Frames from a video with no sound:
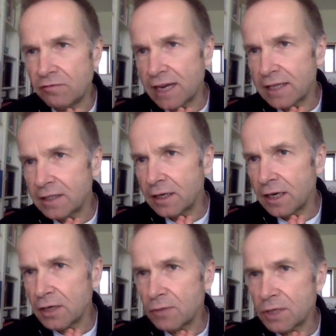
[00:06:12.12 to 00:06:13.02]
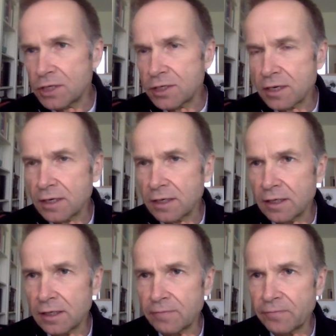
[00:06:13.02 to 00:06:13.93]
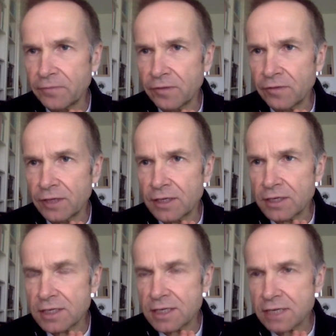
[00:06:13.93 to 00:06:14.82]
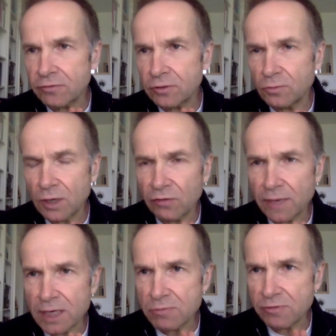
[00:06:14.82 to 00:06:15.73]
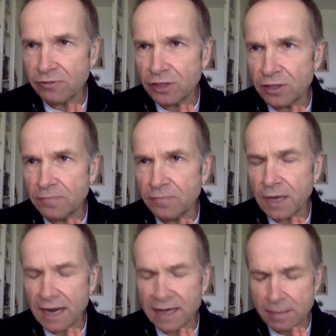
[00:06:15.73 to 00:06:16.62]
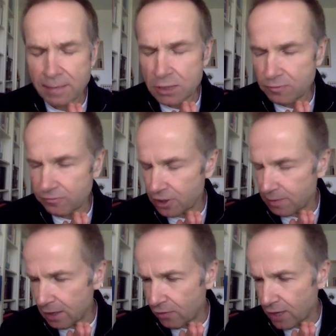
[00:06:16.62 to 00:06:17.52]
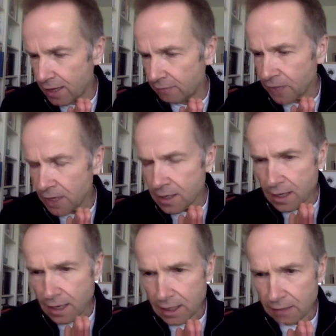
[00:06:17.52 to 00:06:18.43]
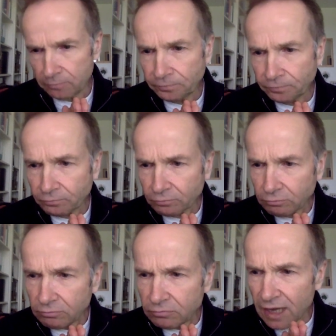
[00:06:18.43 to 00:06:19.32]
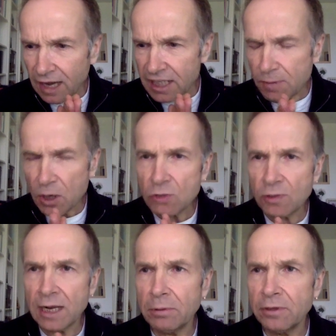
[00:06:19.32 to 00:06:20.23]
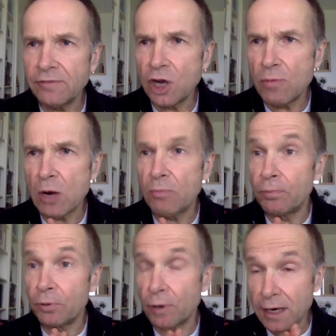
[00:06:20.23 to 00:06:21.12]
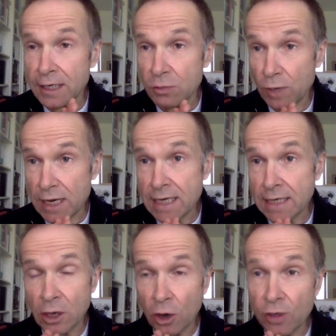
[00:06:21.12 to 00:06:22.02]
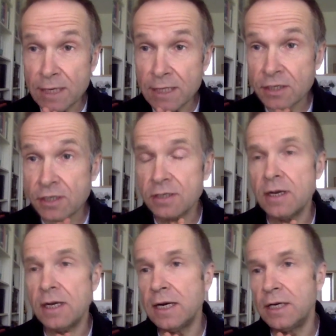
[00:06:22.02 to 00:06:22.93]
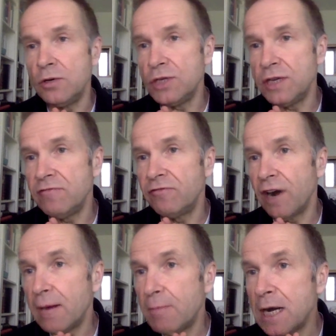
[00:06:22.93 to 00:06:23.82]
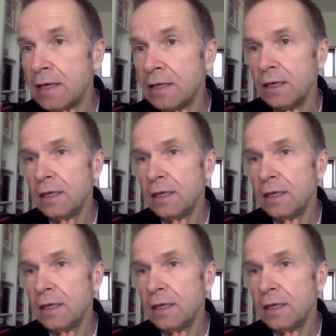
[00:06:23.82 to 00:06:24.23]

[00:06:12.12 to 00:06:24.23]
Vanguard, which is a very successful wealth management firm, asset management firm out there. I spoke to a couple of Nobel Prize winning economists, Eugene Farmer